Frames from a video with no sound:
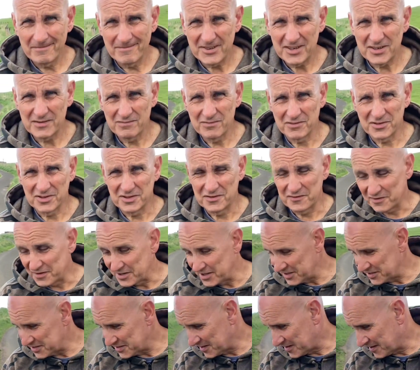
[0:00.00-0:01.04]
suppose,
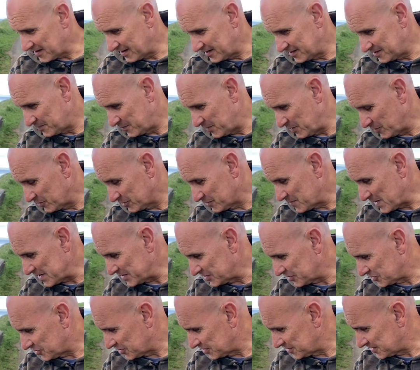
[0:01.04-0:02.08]
souvenirs and things, people's
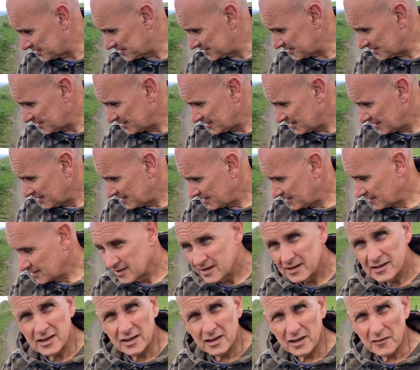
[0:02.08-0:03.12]
messages
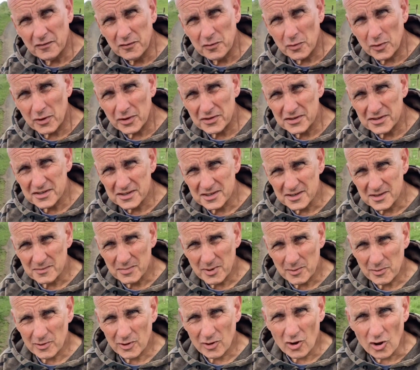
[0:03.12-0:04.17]
to loved ones and
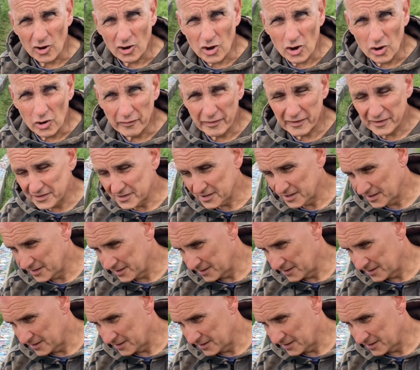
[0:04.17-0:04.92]
people that got COVID.